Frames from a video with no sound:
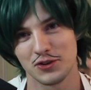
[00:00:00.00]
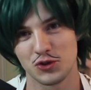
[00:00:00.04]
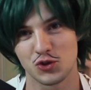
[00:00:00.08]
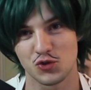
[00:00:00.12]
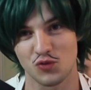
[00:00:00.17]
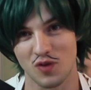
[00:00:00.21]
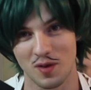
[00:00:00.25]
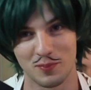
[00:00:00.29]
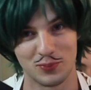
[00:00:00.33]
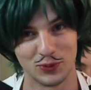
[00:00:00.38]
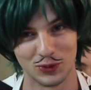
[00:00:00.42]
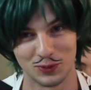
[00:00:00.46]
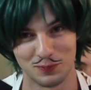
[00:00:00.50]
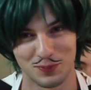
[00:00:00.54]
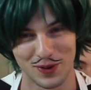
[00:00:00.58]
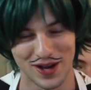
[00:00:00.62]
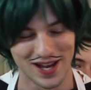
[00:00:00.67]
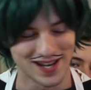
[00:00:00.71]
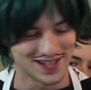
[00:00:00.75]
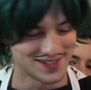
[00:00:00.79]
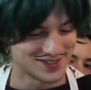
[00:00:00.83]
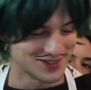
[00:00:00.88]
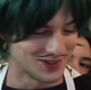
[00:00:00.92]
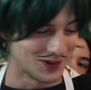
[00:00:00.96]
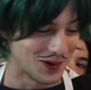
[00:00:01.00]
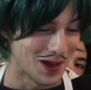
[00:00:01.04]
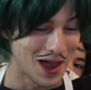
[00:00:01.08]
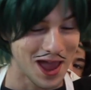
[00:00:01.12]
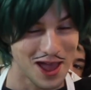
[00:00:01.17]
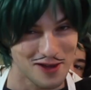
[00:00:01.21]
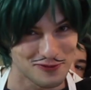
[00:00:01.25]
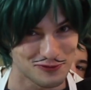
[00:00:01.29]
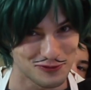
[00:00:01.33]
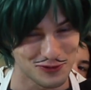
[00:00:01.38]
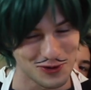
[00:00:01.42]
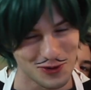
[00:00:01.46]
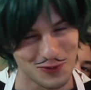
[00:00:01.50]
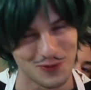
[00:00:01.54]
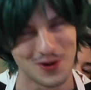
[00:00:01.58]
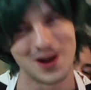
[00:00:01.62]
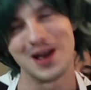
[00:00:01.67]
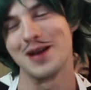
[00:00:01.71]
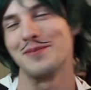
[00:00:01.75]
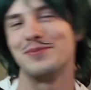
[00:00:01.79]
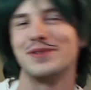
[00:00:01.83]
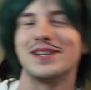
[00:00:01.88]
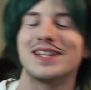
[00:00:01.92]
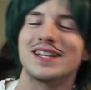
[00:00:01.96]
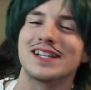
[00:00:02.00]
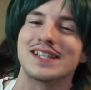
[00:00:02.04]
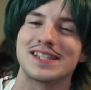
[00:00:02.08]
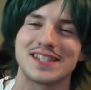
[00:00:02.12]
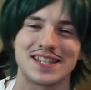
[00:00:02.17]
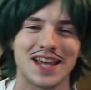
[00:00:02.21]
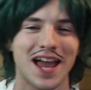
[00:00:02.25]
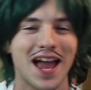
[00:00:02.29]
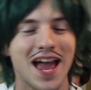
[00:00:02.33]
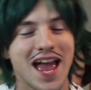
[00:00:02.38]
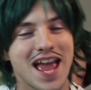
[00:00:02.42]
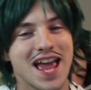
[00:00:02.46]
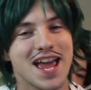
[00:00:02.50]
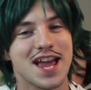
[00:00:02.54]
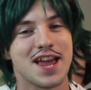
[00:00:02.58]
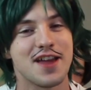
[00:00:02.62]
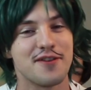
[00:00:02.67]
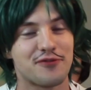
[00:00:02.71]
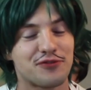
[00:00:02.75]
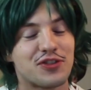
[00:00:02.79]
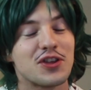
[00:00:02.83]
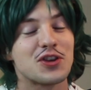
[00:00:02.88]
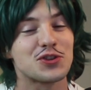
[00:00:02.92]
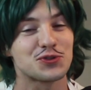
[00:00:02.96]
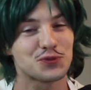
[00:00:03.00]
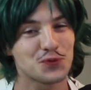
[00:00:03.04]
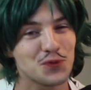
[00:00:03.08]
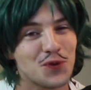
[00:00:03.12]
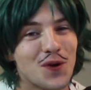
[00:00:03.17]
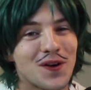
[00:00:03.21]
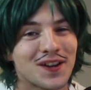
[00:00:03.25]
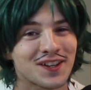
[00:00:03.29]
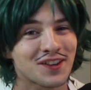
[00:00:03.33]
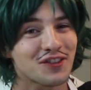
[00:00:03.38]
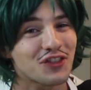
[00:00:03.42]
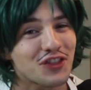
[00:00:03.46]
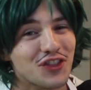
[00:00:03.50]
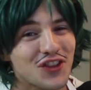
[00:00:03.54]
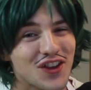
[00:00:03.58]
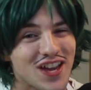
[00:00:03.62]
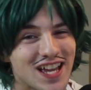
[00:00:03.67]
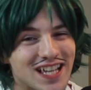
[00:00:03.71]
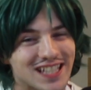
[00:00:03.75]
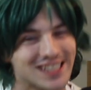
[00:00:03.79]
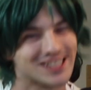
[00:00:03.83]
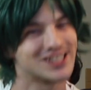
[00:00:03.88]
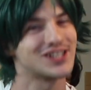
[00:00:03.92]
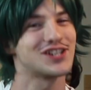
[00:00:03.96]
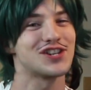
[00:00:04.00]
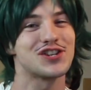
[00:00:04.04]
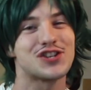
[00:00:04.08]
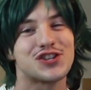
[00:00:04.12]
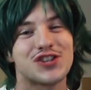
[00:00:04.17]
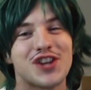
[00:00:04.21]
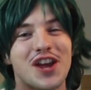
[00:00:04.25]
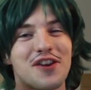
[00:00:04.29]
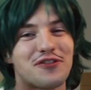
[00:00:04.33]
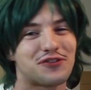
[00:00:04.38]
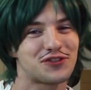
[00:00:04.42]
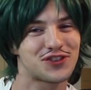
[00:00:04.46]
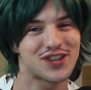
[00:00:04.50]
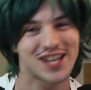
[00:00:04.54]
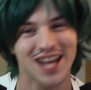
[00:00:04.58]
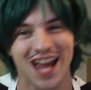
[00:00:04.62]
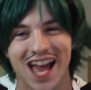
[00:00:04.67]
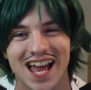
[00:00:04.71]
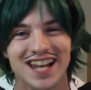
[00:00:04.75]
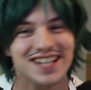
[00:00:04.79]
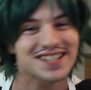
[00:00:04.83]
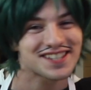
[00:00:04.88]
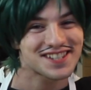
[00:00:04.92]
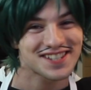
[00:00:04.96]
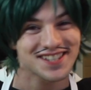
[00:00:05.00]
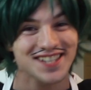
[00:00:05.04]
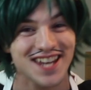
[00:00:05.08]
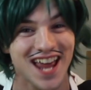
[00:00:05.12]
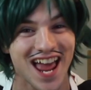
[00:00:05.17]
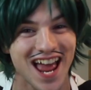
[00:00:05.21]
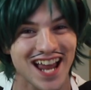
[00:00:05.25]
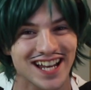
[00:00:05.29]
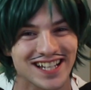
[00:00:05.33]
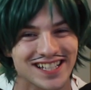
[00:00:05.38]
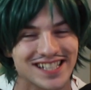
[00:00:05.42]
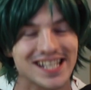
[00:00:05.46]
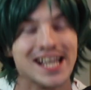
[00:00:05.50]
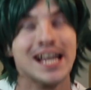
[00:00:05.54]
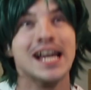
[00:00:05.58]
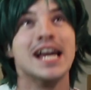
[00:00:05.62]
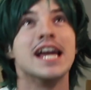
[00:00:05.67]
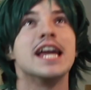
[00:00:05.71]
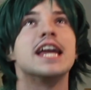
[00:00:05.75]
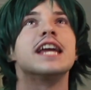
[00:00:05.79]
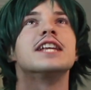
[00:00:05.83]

dribble basil everywhere, because if there's one thing that a chef can't stand,